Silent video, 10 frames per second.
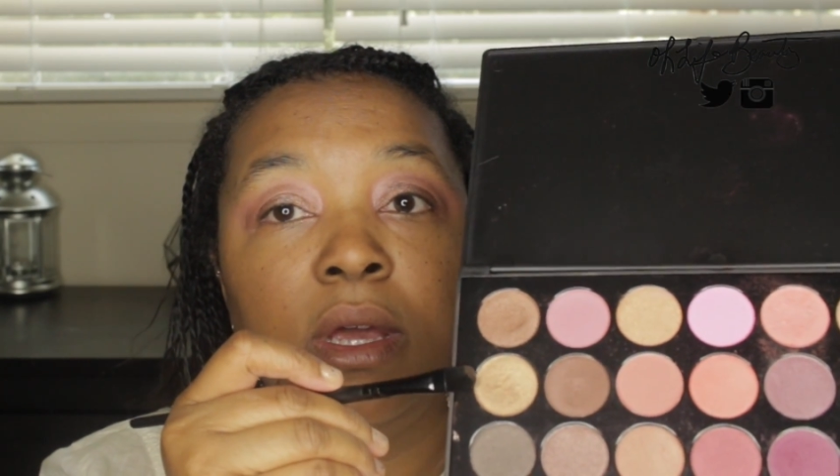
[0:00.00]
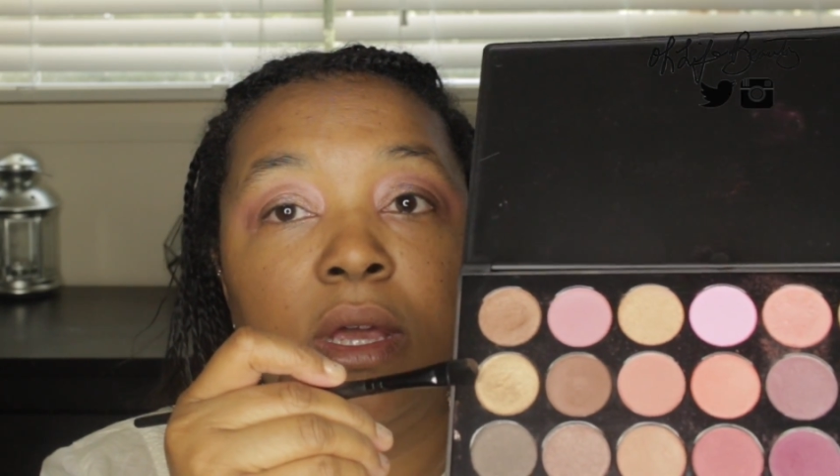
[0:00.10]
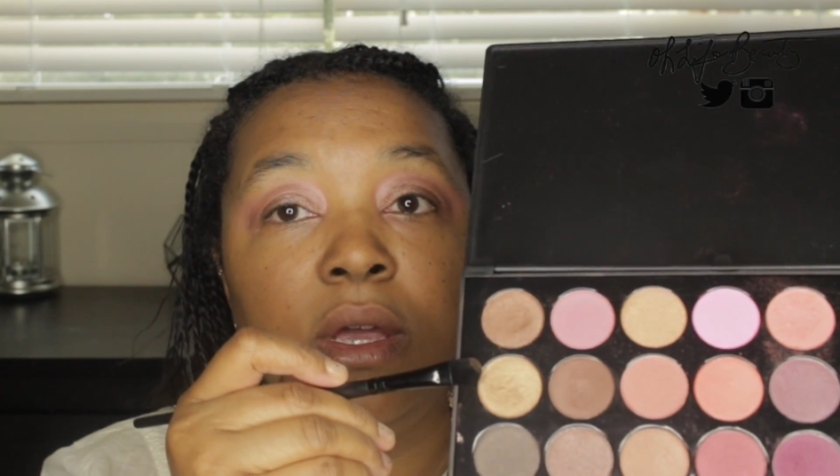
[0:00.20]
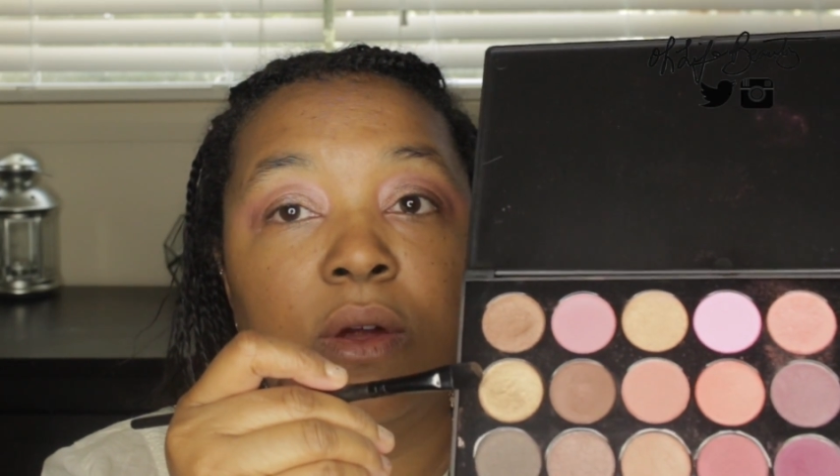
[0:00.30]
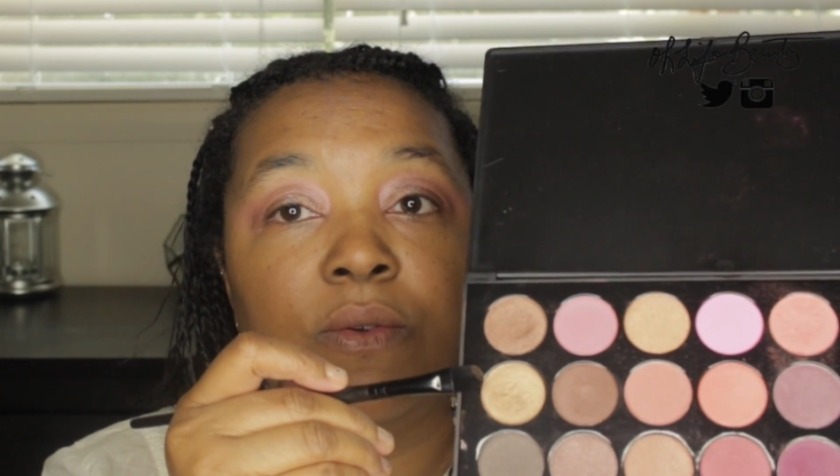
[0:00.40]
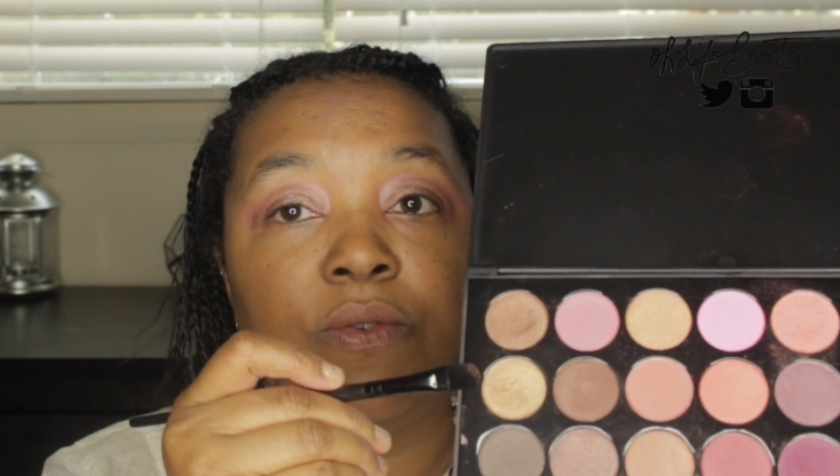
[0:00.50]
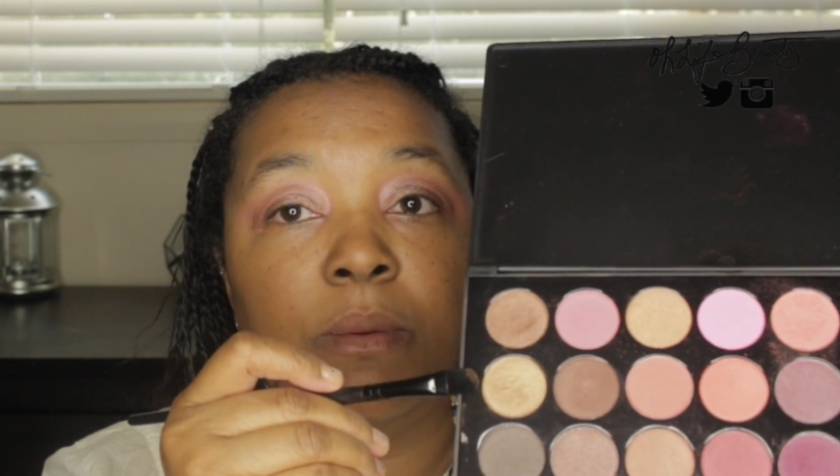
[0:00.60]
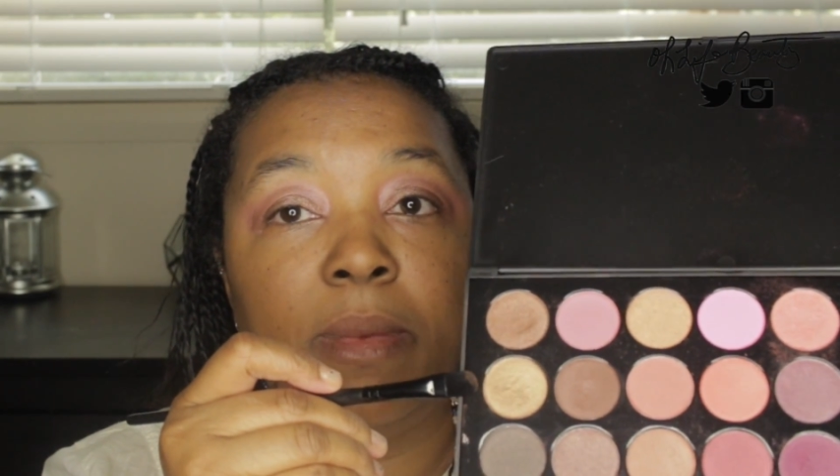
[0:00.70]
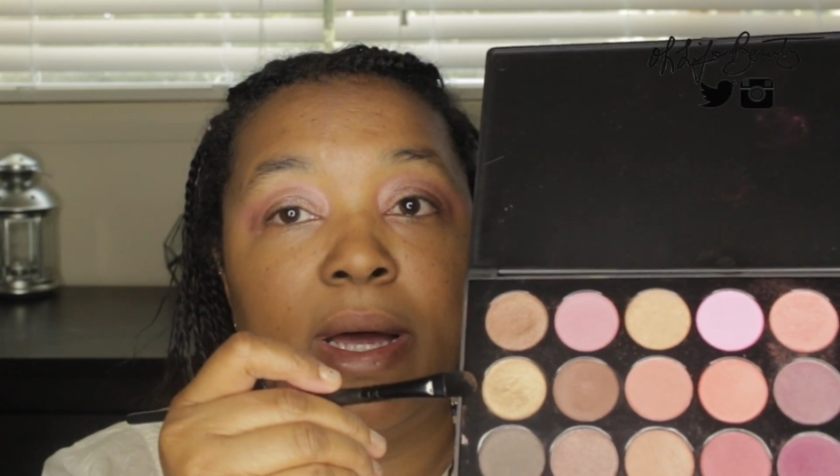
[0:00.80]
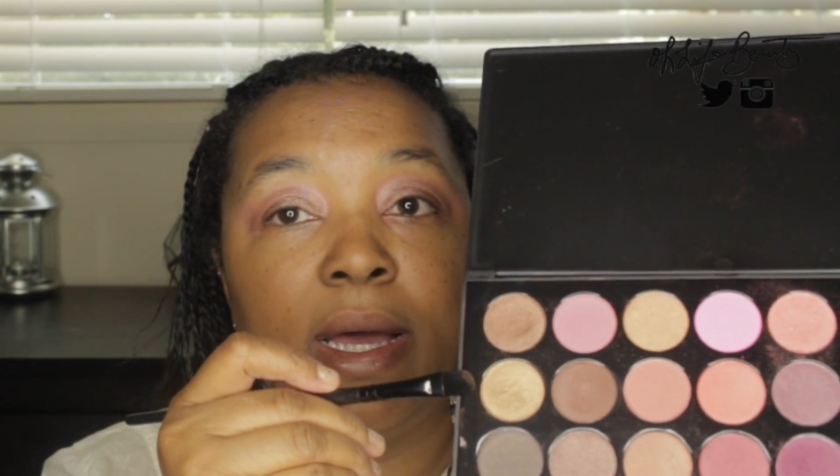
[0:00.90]
here for
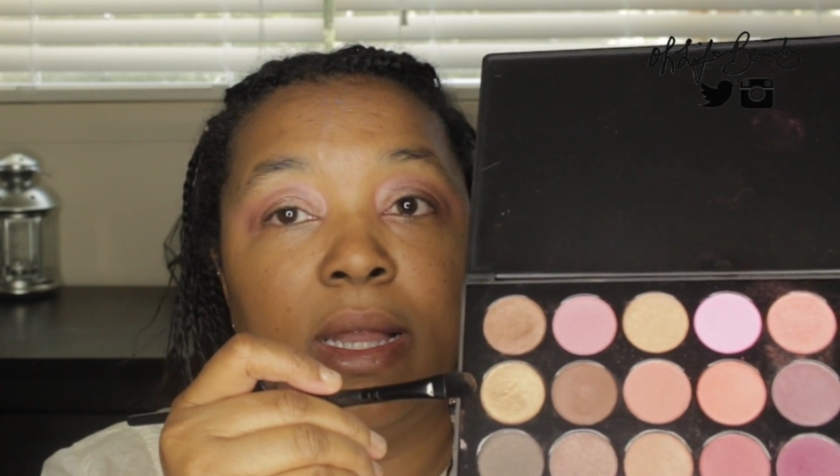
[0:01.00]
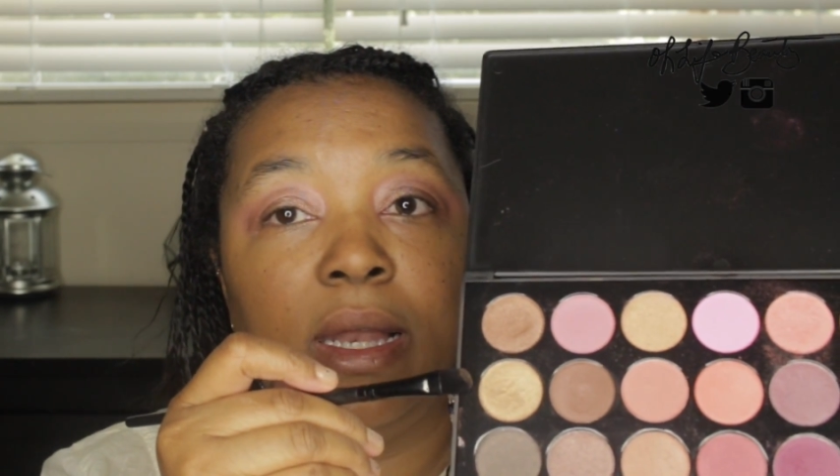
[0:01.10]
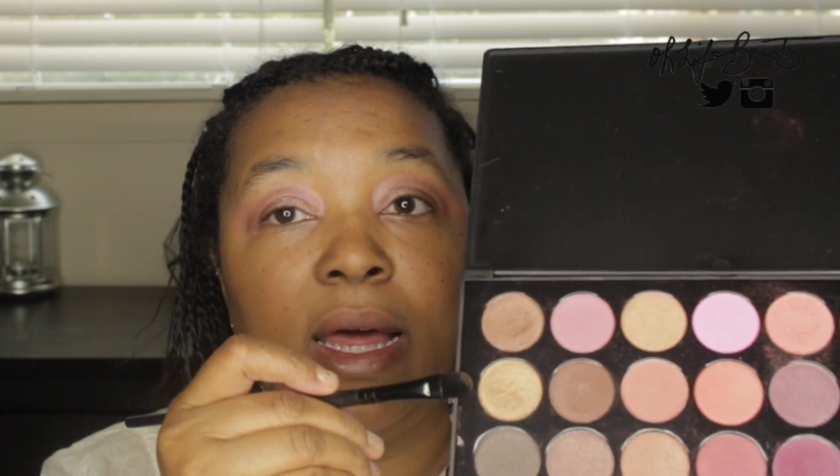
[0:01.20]
my